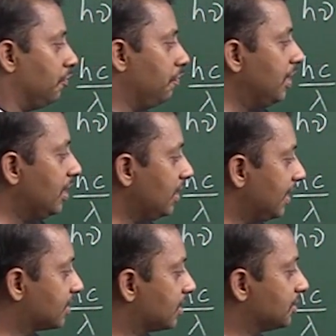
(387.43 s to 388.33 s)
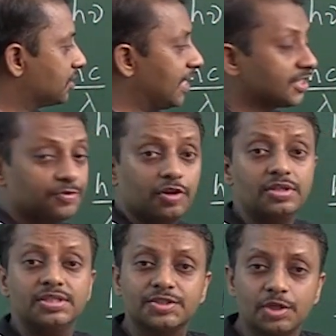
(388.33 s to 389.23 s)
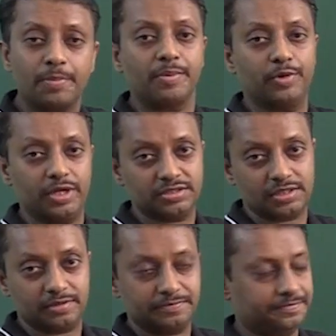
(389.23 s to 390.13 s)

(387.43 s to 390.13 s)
VS stands for stopping potential.